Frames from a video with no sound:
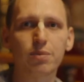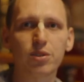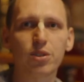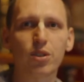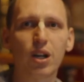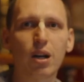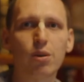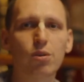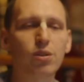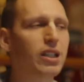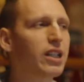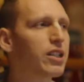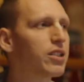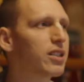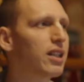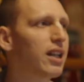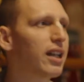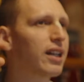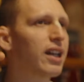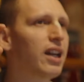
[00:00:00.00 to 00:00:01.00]
So our relationship,
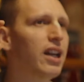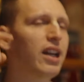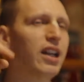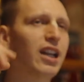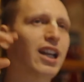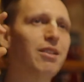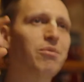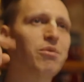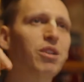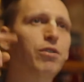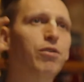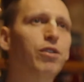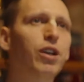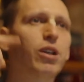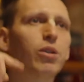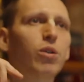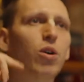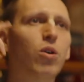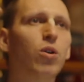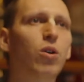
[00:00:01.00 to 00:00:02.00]
like even if we
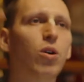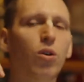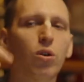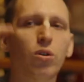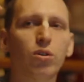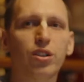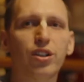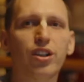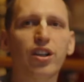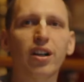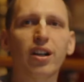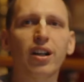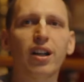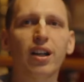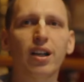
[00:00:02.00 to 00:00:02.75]
grow older,